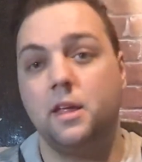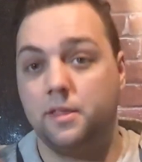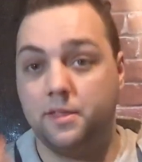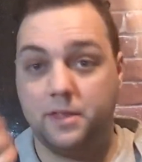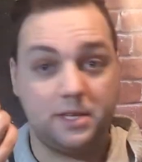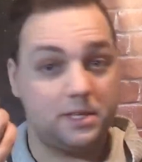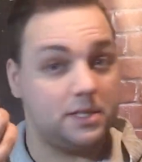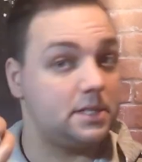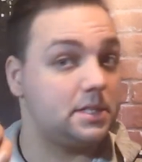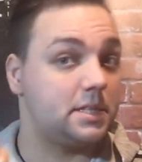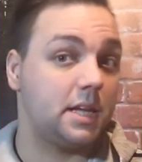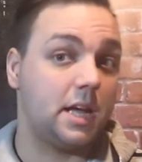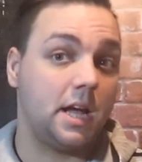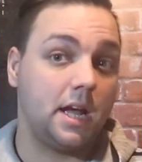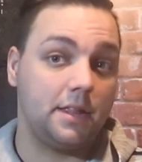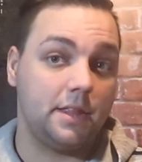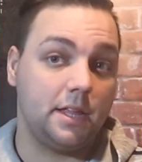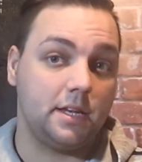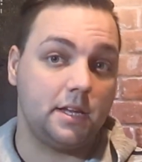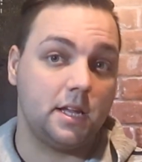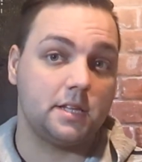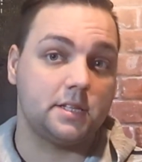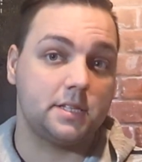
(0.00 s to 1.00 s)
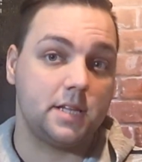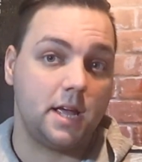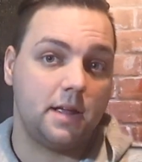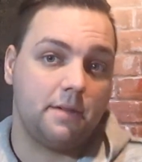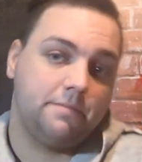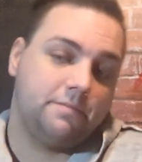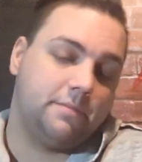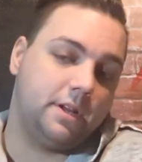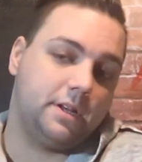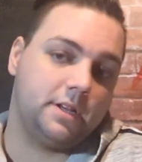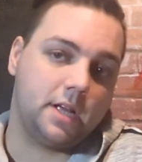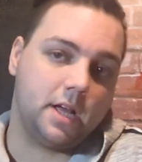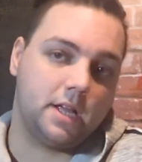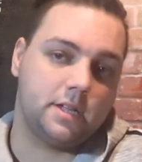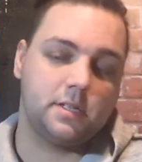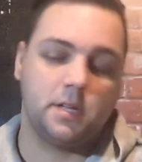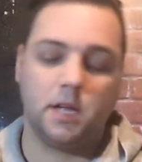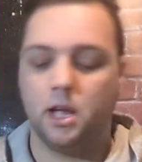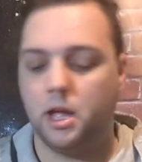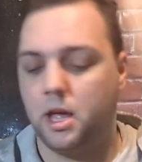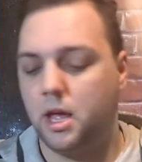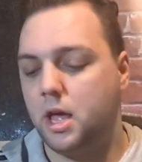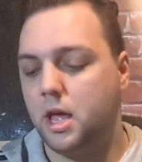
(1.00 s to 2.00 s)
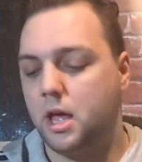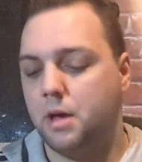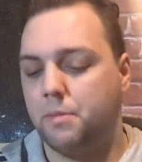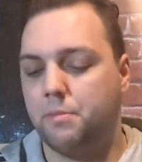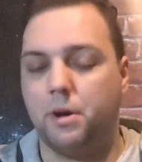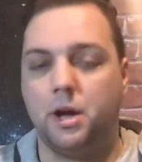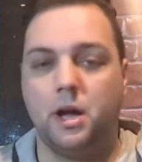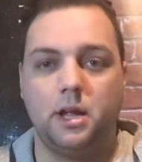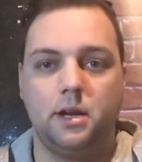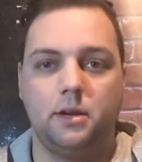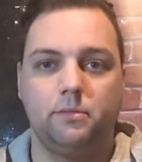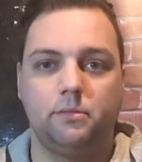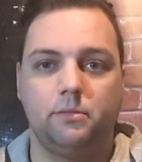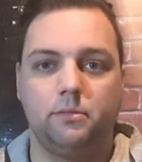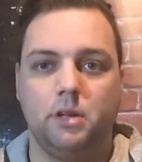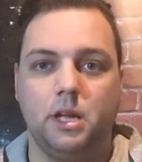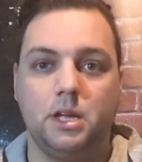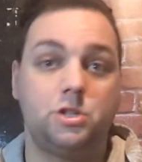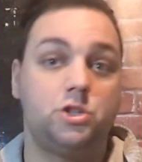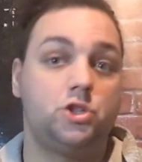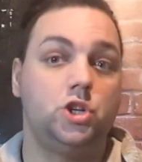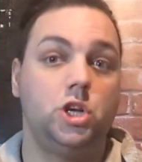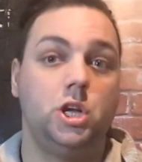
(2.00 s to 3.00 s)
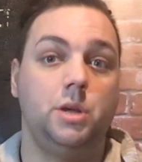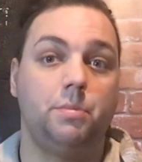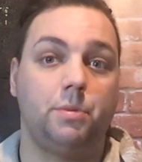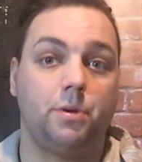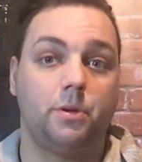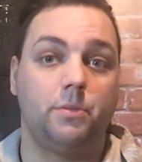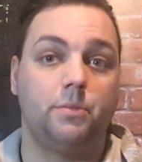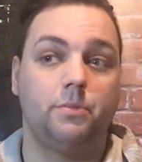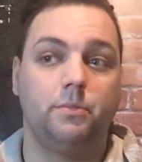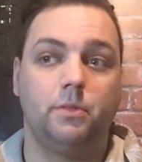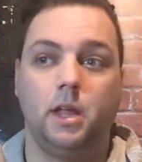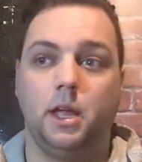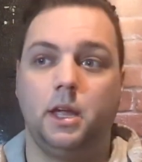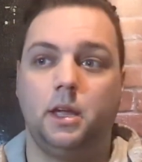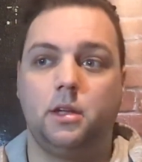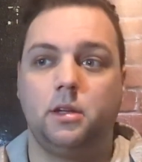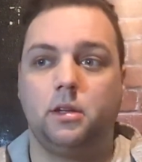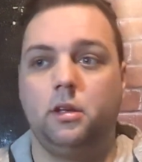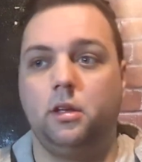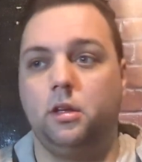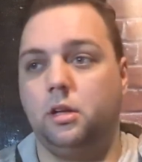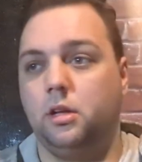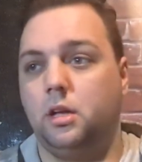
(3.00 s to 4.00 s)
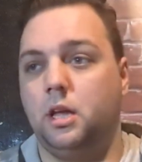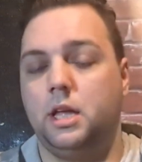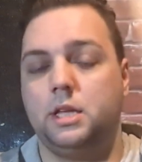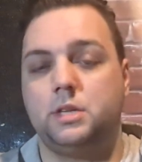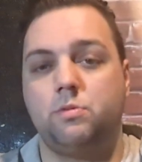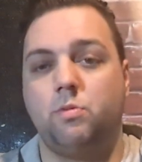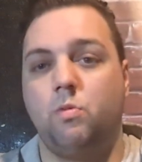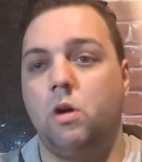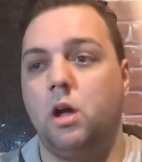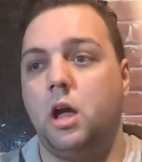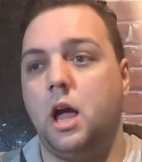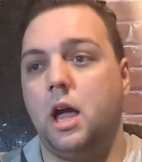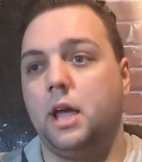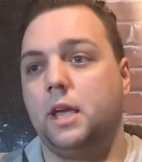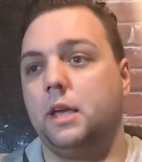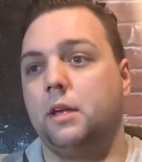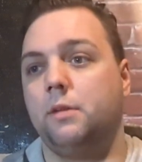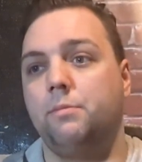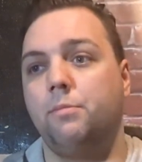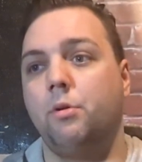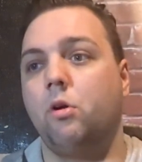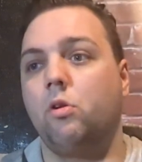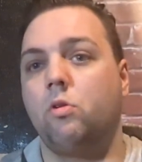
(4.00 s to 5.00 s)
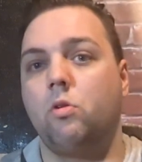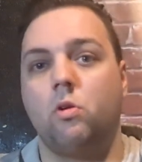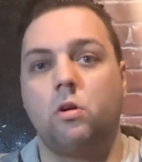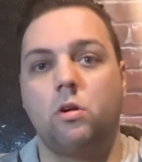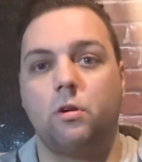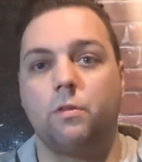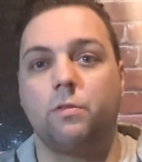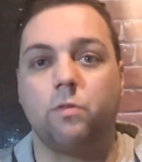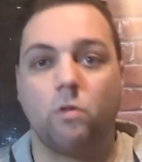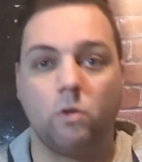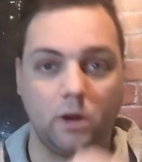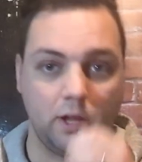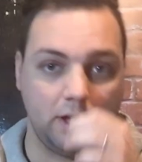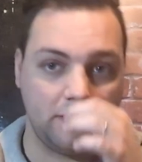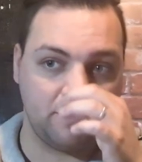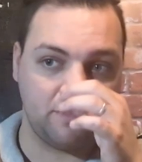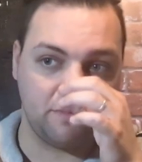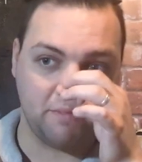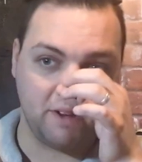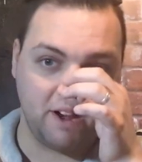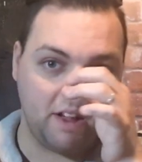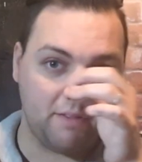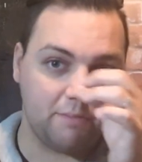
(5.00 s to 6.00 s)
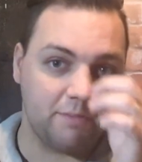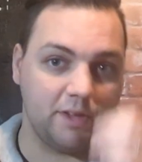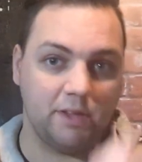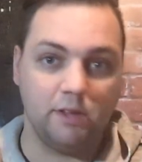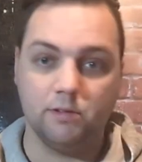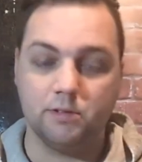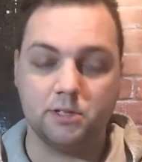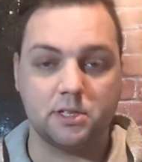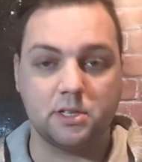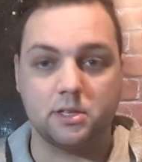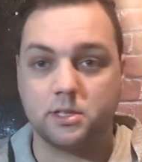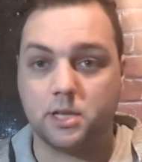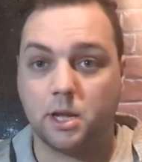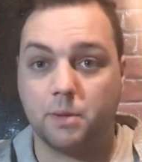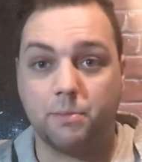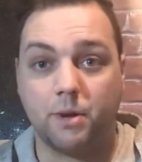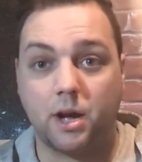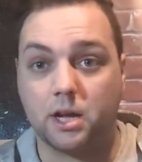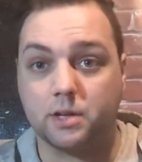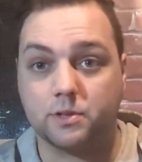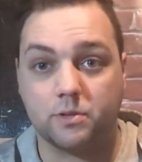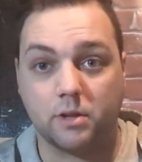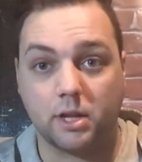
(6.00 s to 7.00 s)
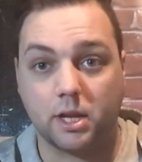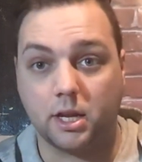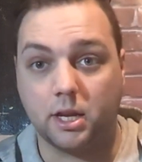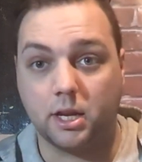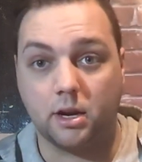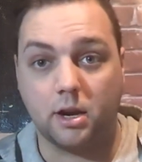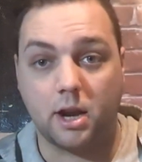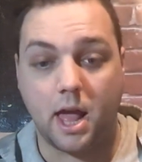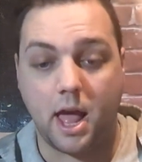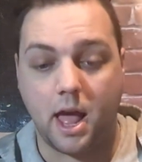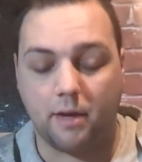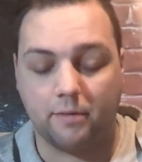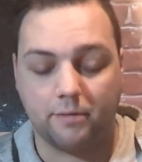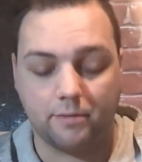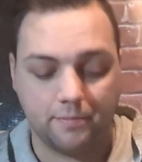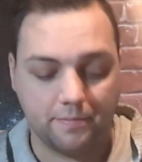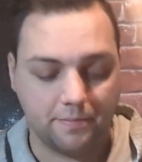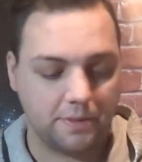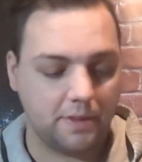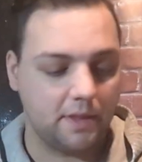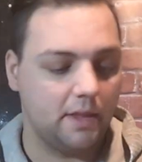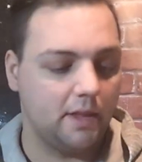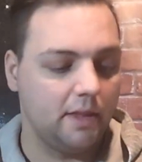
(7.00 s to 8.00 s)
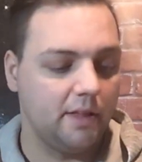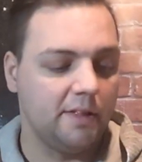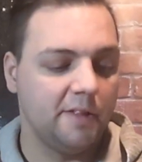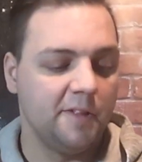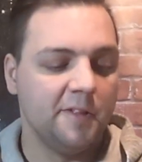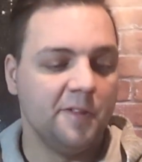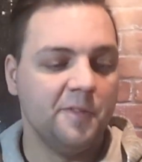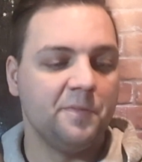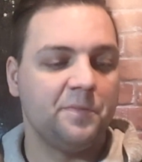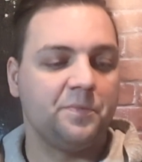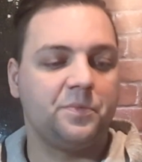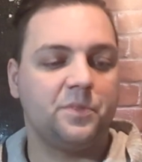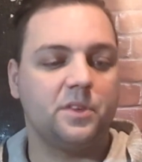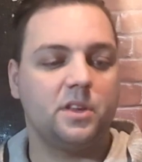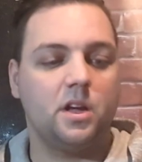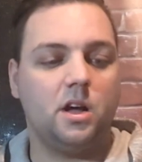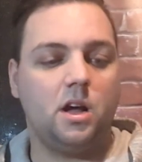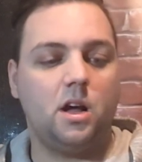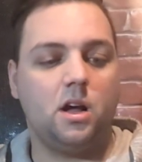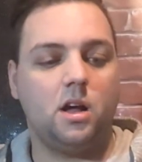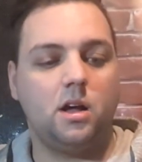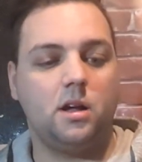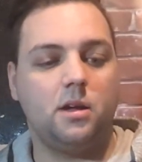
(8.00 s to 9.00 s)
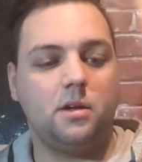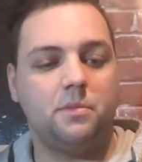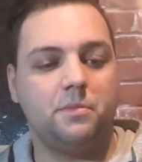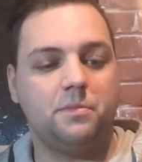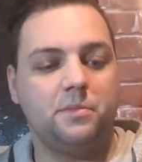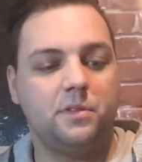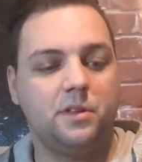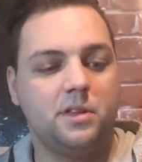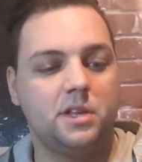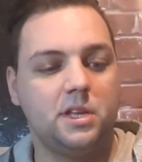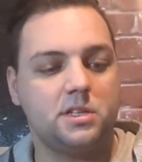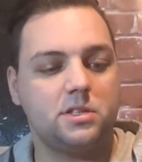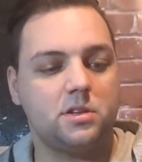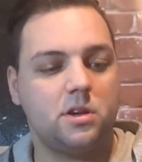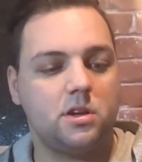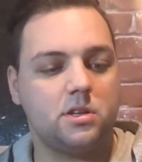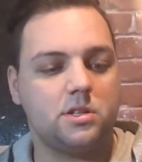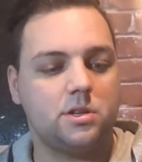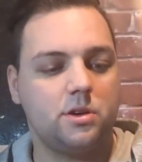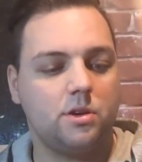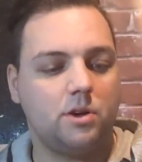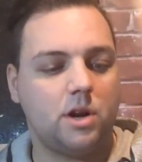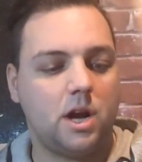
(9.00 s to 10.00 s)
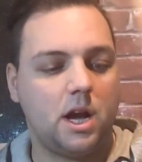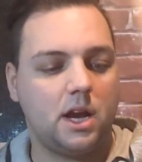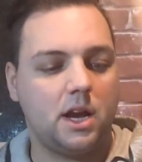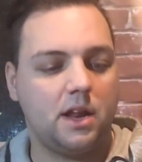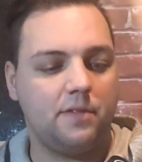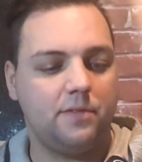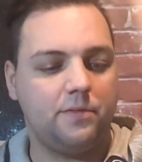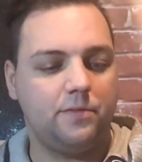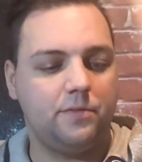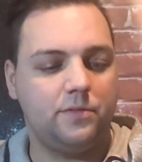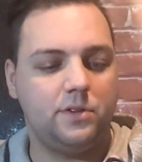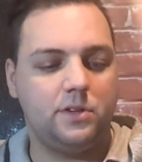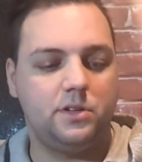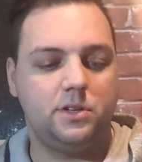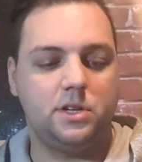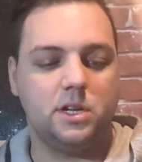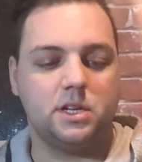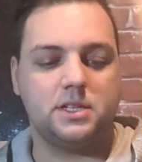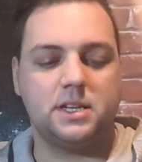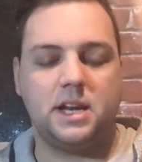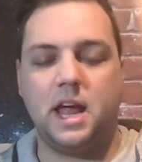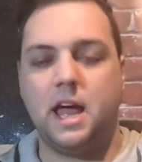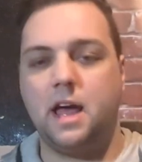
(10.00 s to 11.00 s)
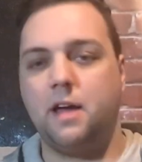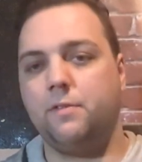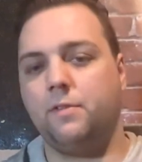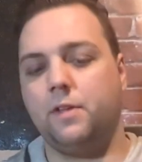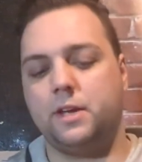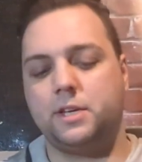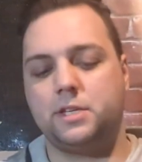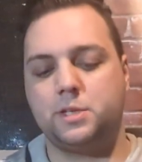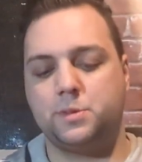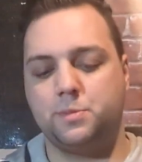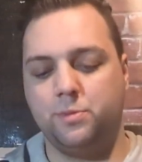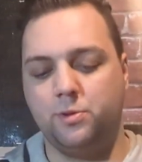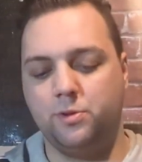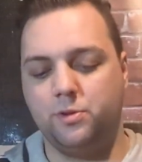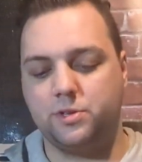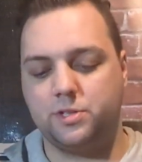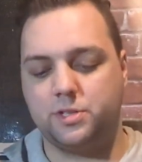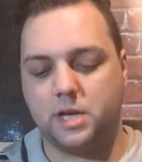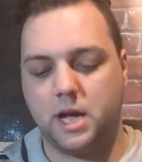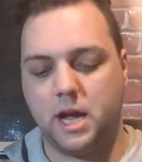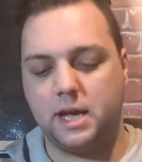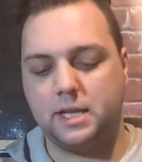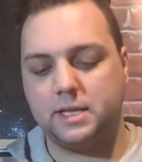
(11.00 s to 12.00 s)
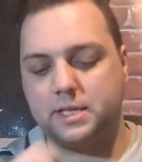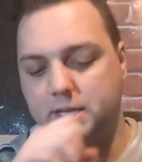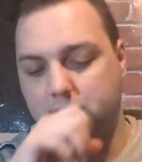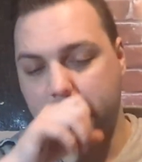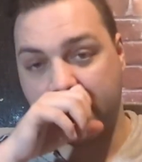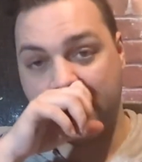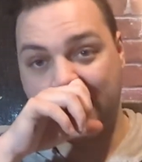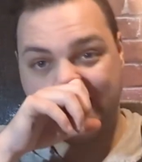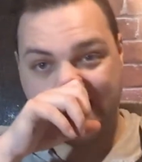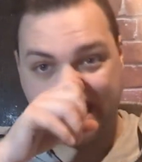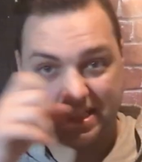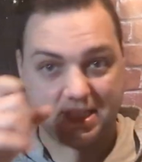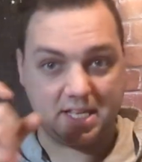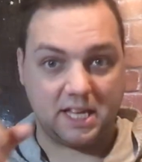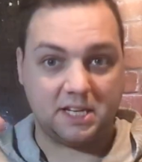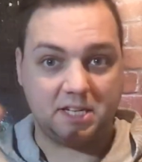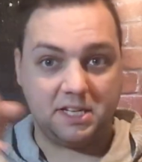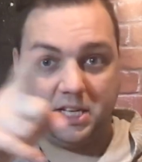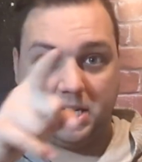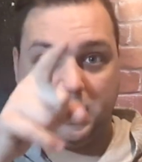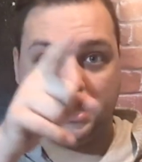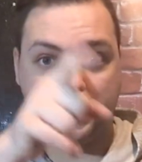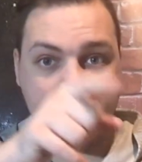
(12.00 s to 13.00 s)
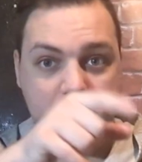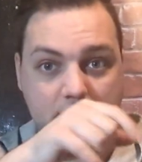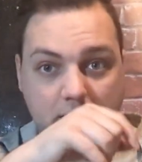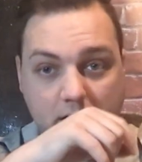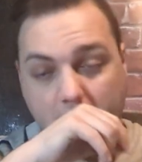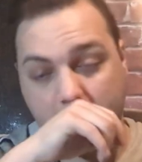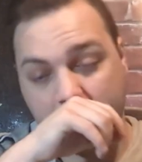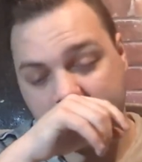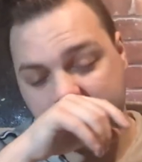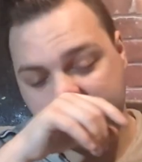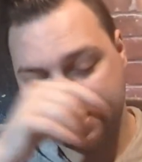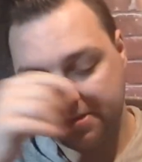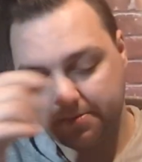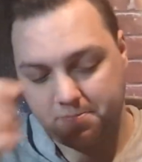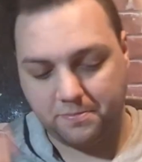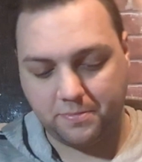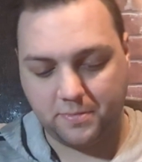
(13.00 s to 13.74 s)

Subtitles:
This is the kind that does that. It does, but it's cheaper. Like it's what I can bulk order 40 of them, and I've been using the same box for like a year and a half. This also kind of doesn't have like smooth sides. It kind of has that teeth sides,